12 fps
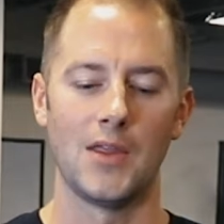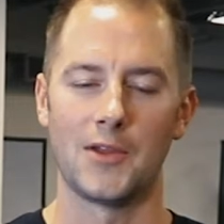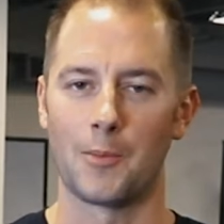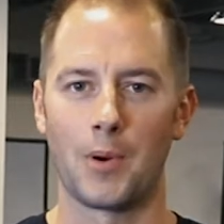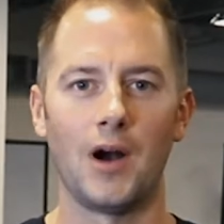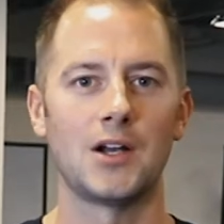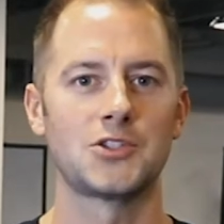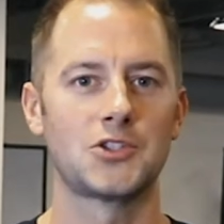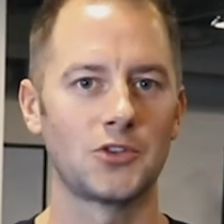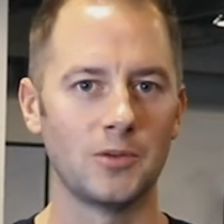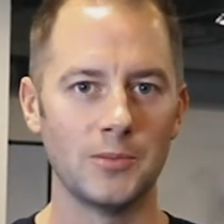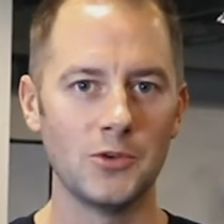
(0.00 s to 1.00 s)
their
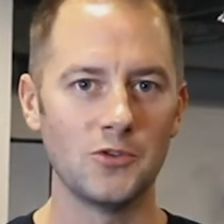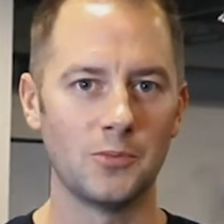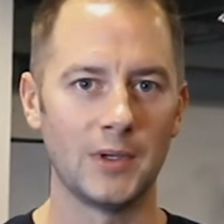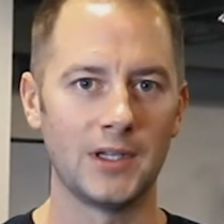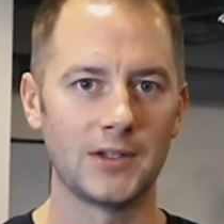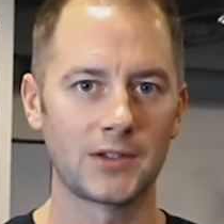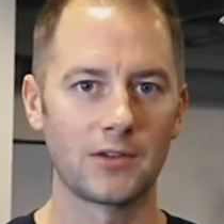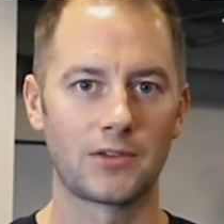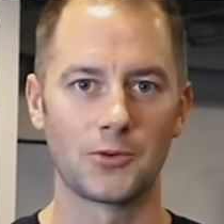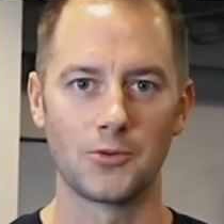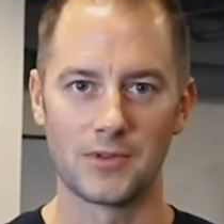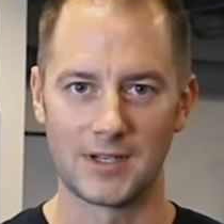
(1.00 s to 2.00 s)
posture and movement
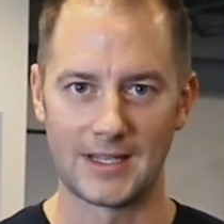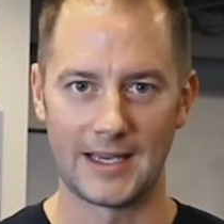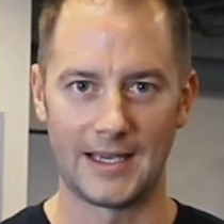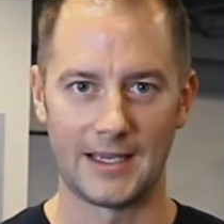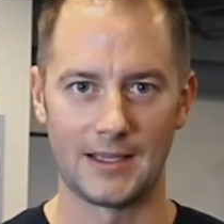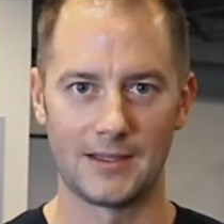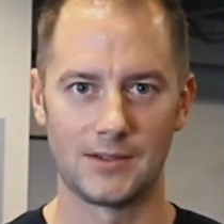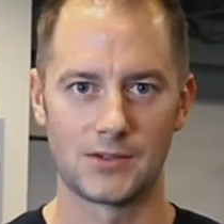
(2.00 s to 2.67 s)
through the day.